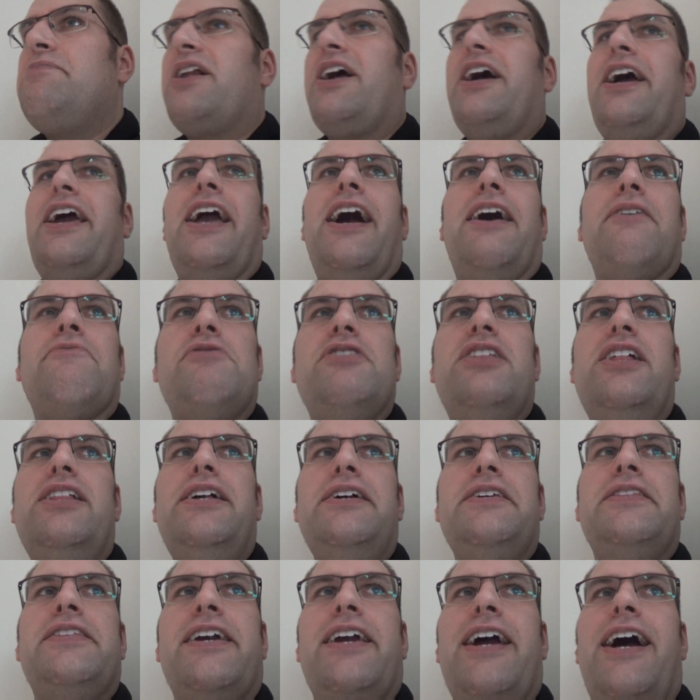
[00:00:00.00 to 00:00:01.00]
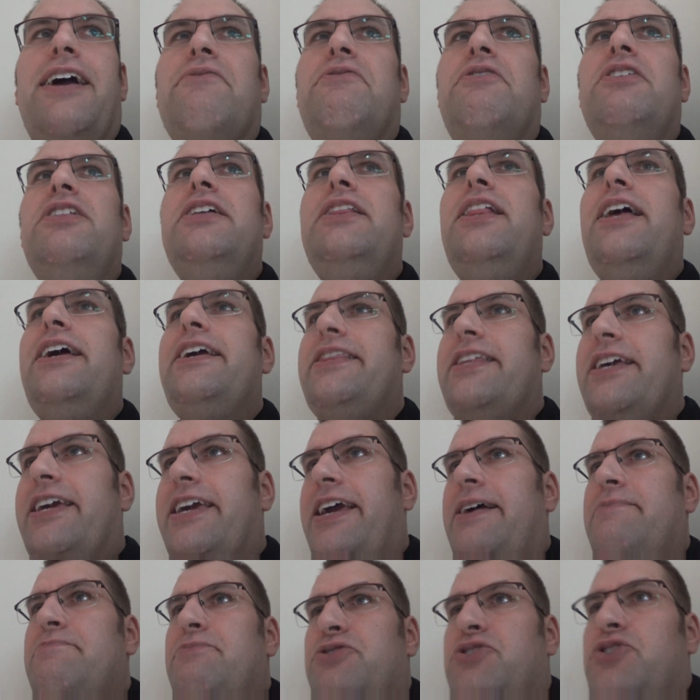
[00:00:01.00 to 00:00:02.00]
but I really like the
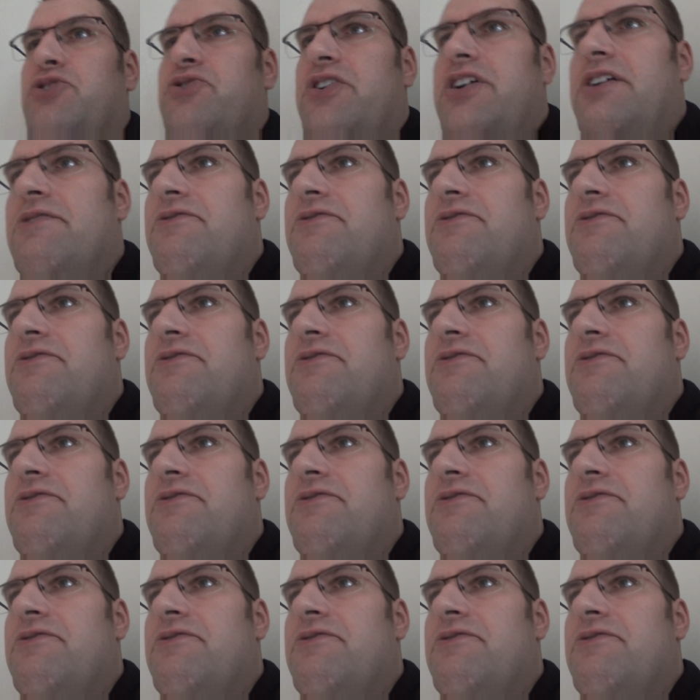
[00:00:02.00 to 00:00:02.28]
chemistry